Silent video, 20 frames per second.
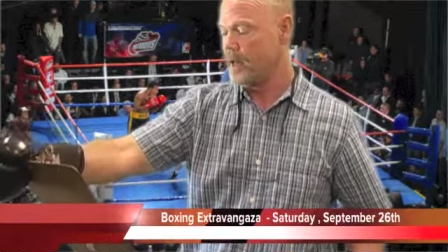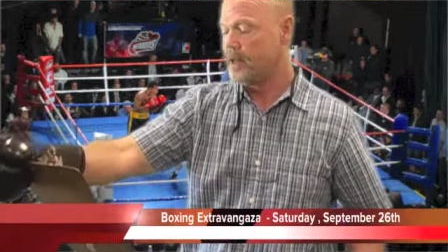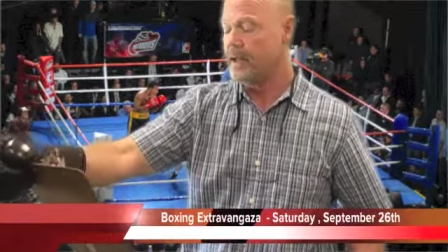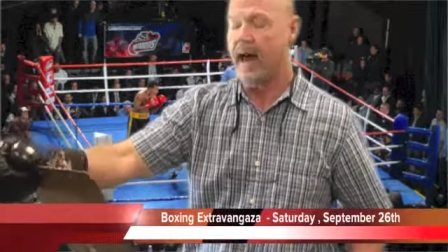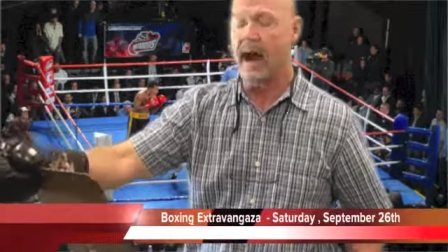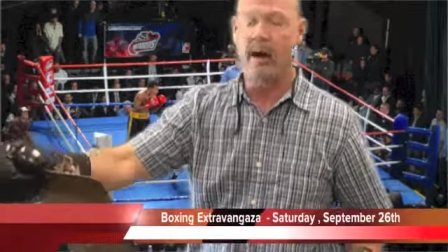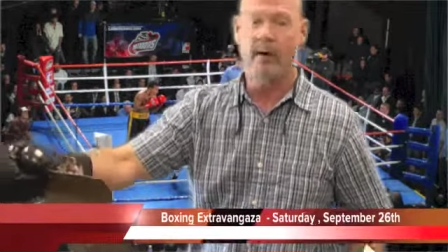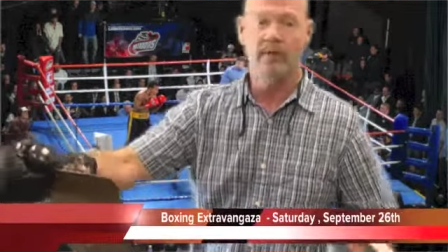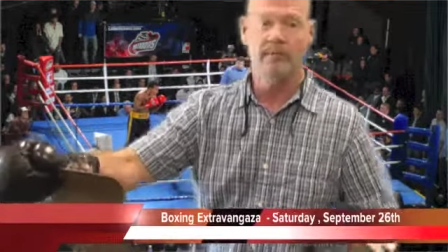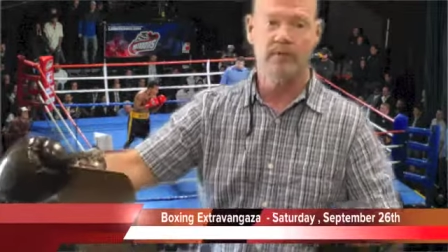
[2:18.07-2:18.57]

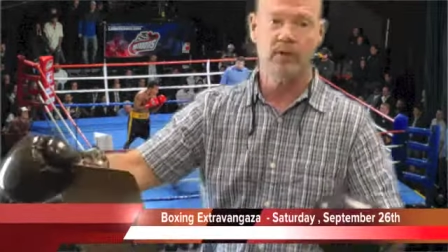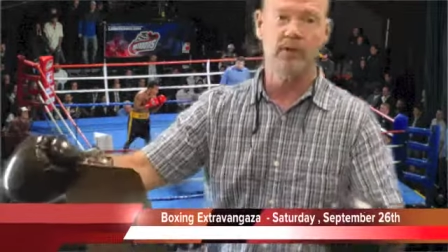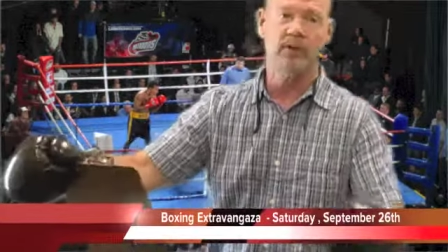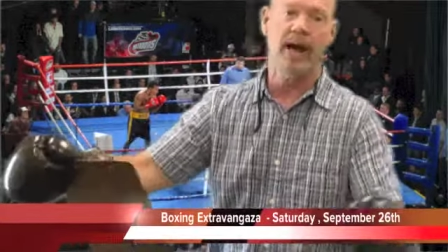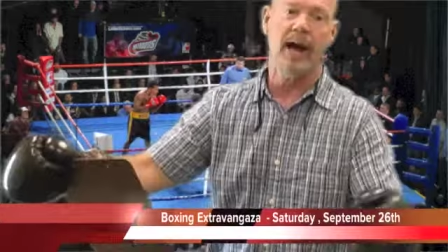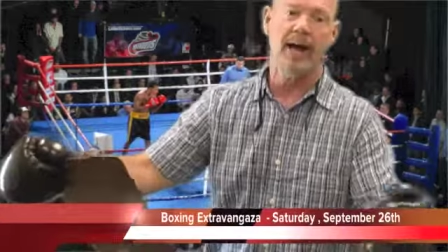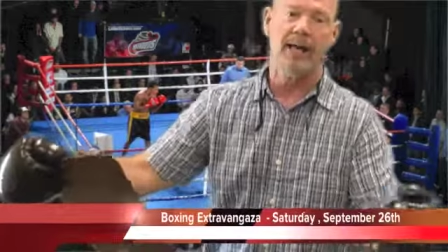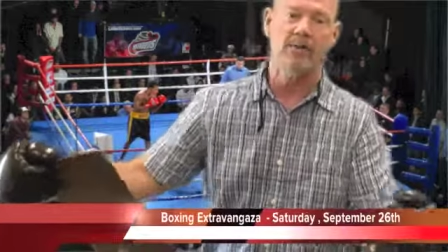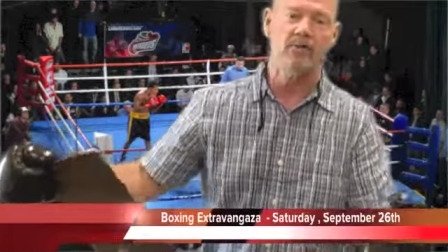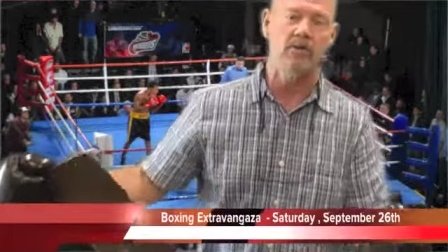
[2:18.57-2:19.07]
Now, you
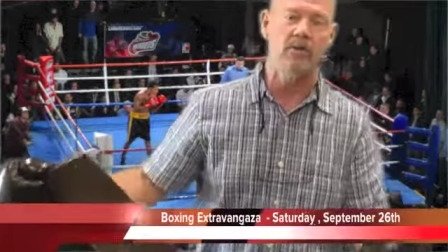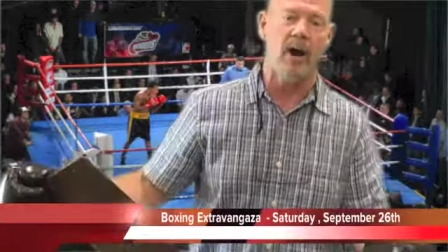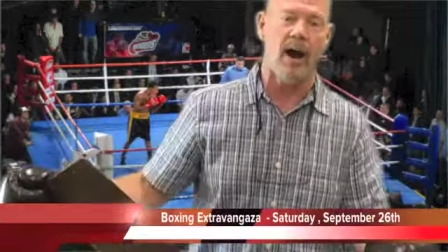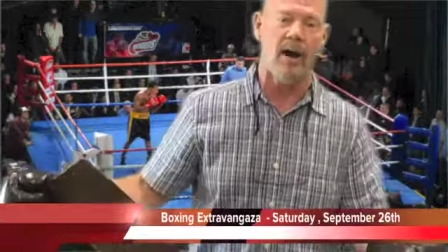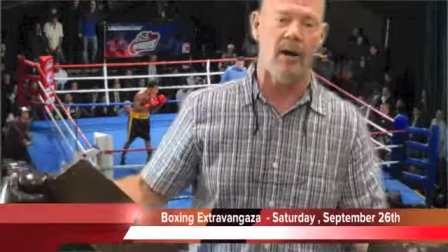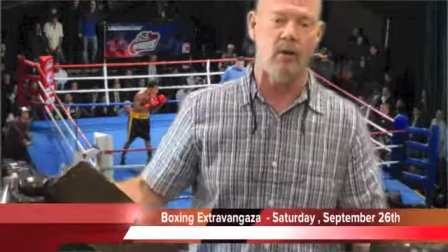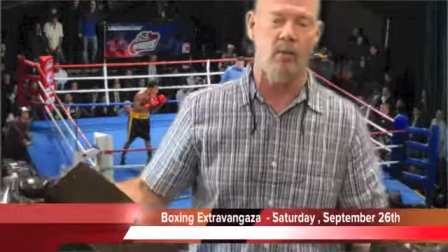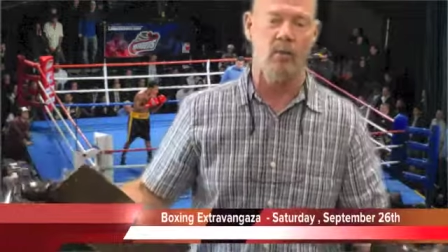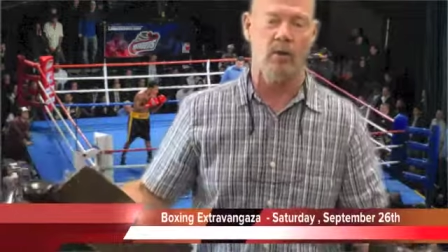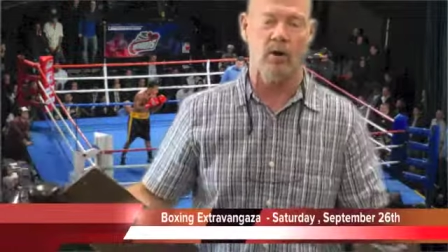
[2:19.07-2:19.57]
guys, you know
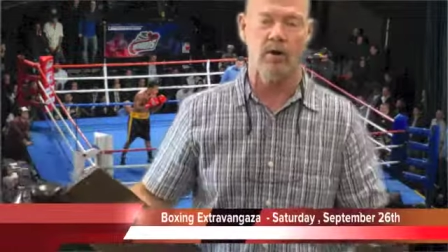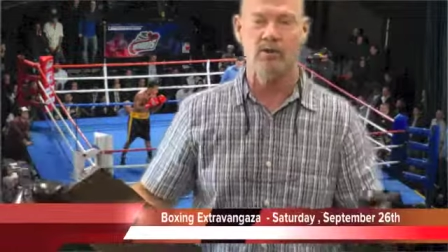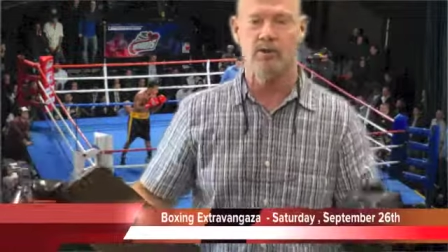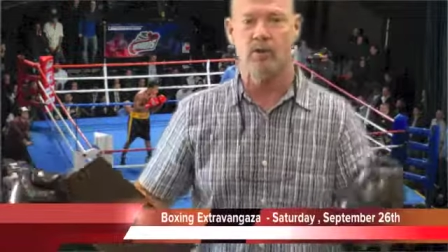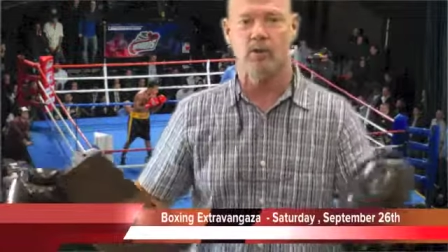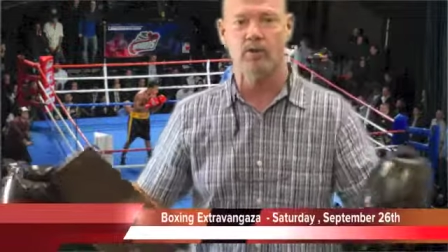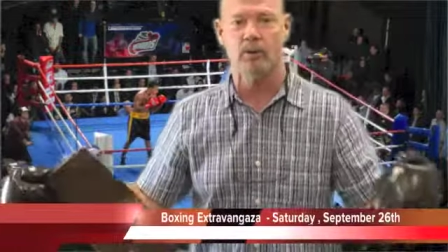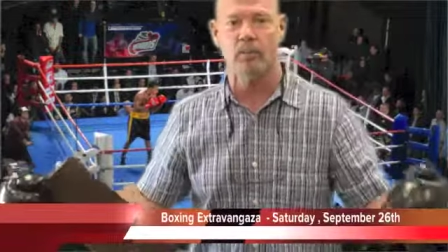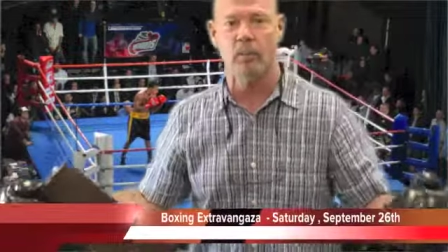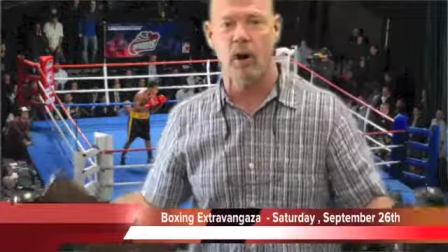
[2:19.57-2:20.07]
how it works.
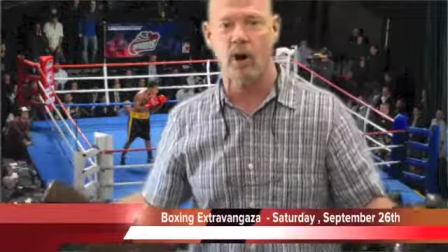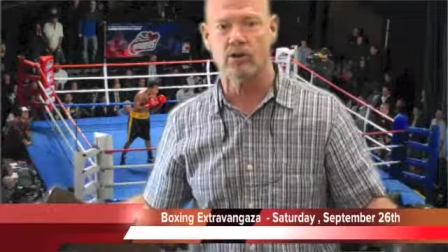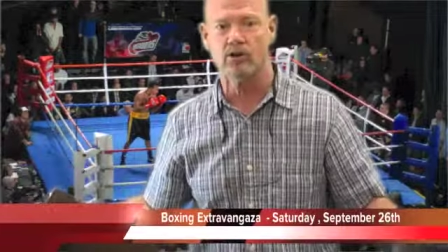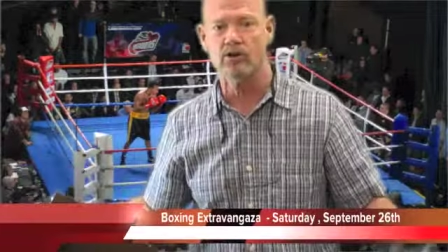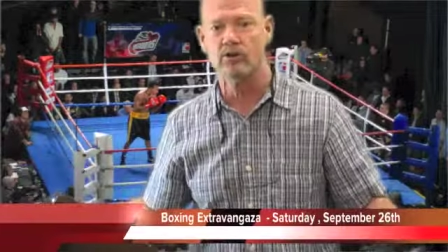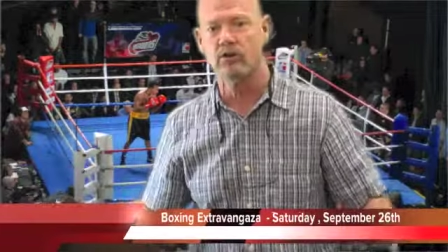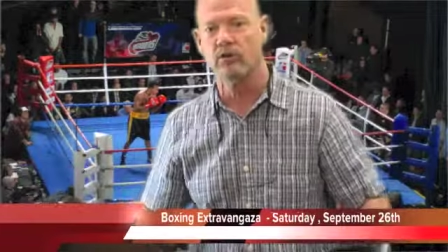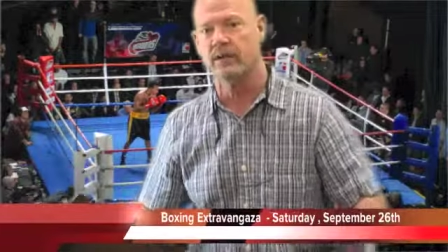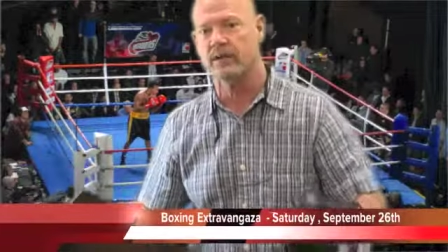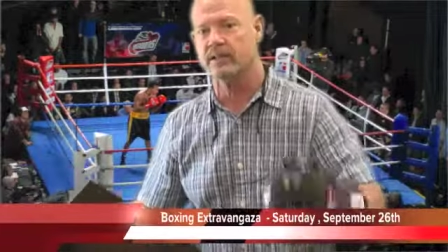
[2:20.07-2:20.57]
You're the Marrs
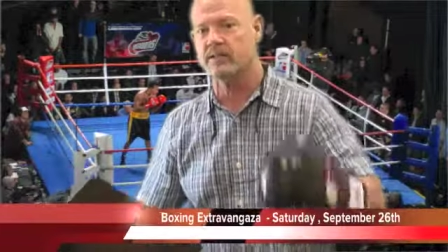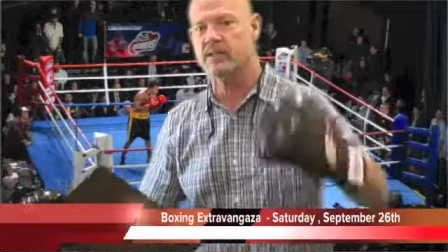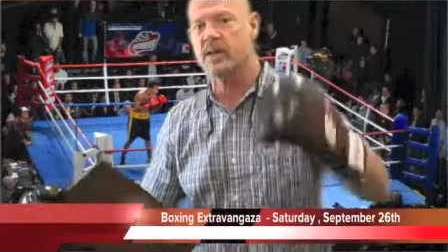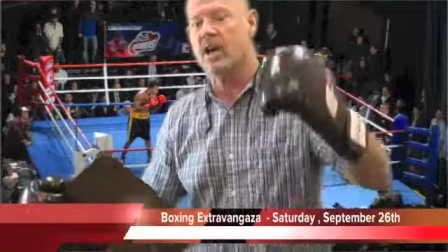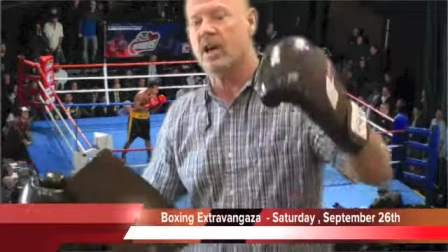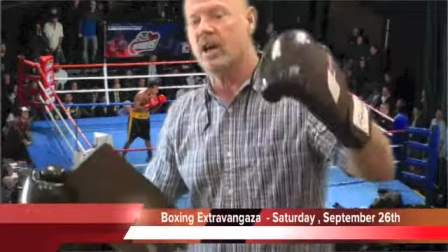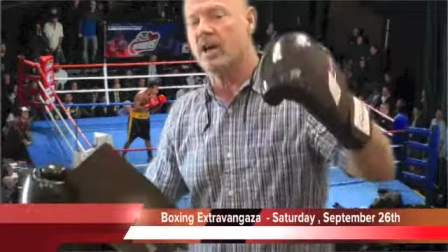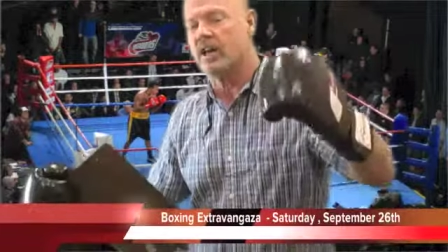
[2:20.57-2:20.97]
students.